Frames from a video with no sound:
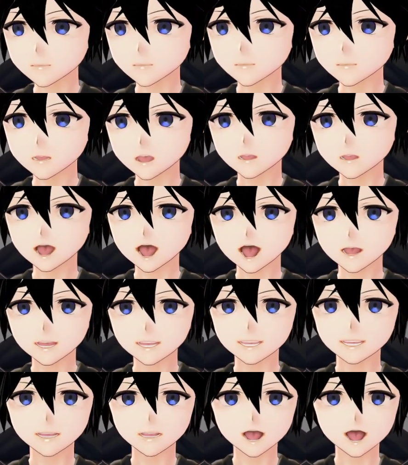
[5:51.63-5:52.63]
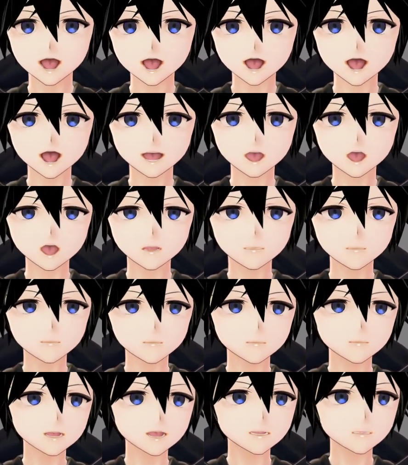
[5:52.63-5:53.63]
However,
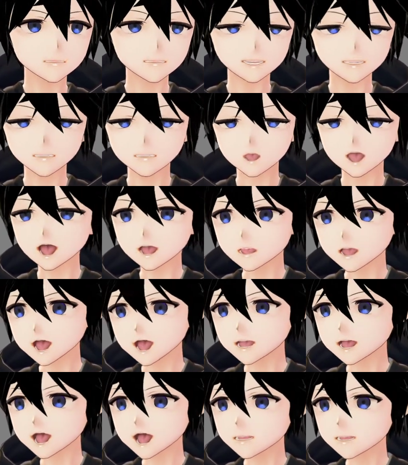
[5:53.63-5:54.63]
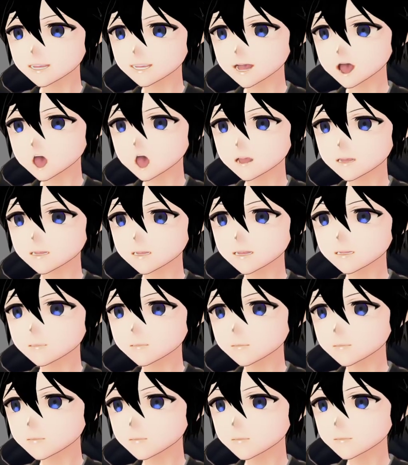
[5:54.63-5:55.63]
if chat's to my right, I'll turn it off.
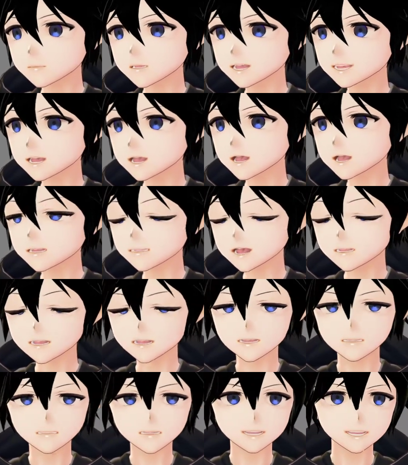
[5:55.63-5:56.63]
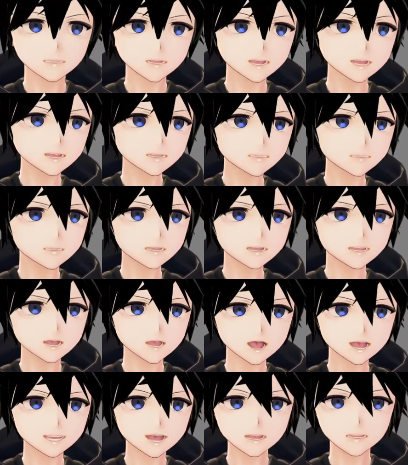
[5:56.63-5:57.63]
It's just aesthetics. So you're
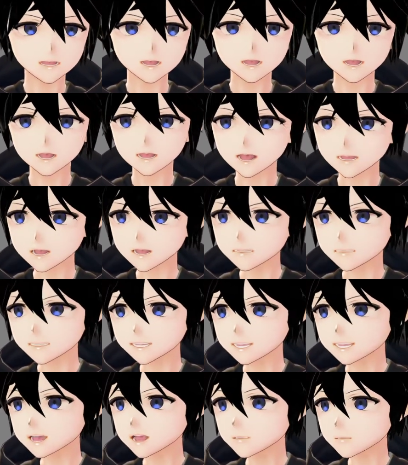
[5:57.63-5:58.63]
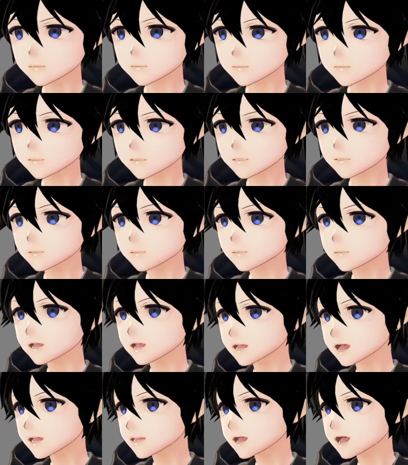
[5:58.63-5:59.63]
actually looking at chat. You
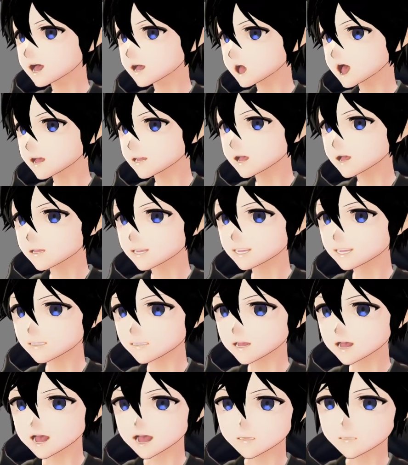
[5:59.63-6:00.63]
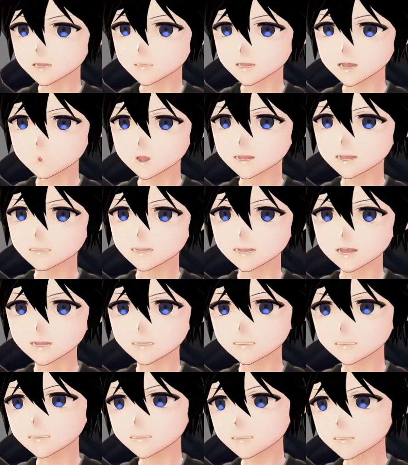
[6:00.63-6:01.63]
typically want to be facing inwards to the
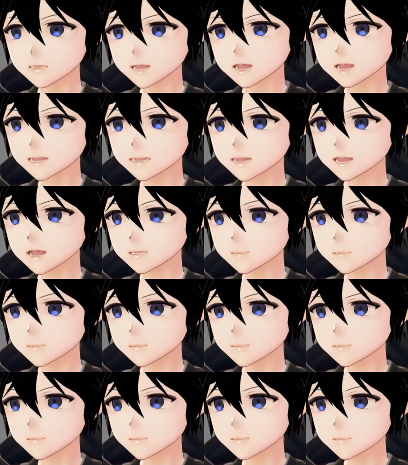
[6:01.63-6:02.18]
screen.